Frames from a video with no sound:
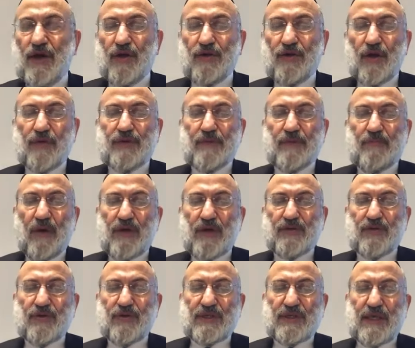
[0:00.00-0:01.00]
Now, the
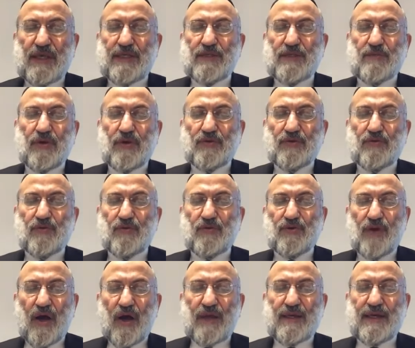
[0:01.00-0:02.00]
apostle says, but you
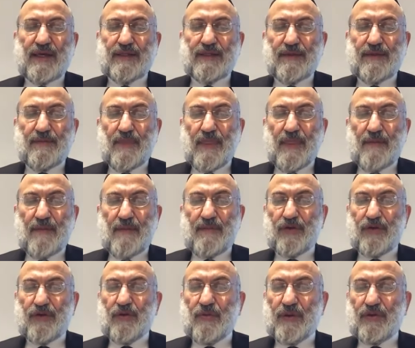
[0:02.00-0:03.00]
dolit,
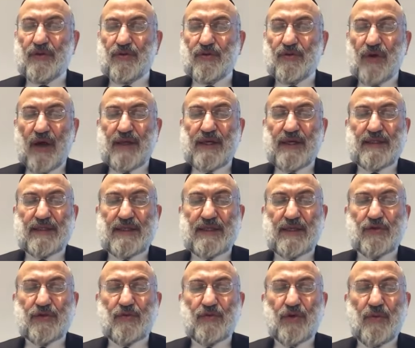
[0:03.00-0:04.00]
say
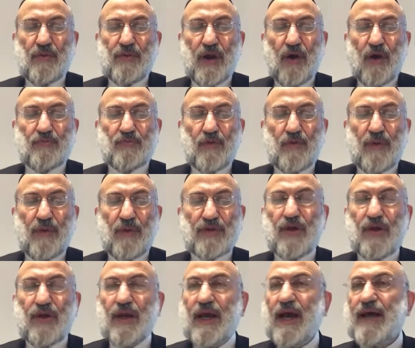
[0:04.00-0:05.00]
to Biyom Raud Bo
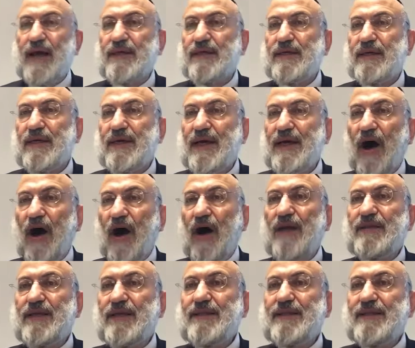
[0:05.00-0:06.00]
Basar Chag.
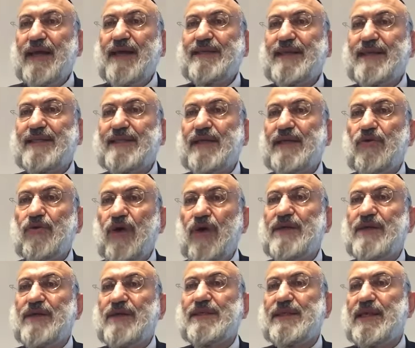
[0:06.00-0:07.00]
On the day that the
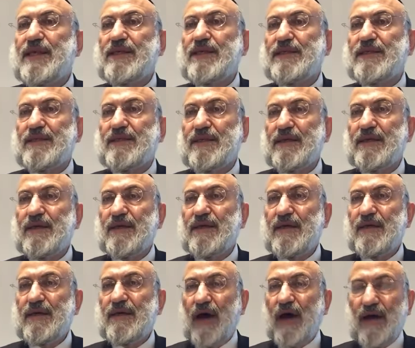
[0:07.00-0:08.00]
Kohen sees,
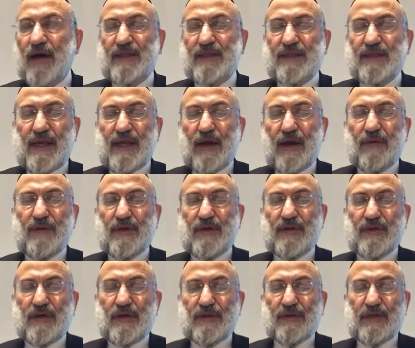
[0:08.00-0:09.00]
on the day
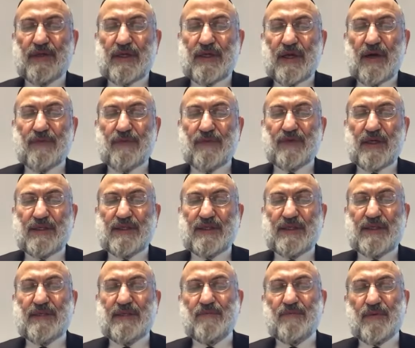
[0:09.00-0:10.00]
of the
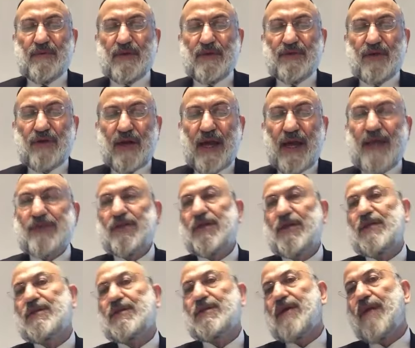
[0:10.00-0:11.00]
sin, Basar Chag, she
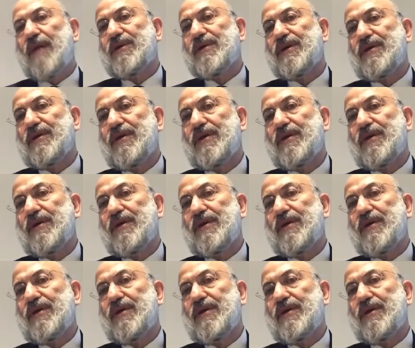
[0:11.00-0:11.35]
is tam.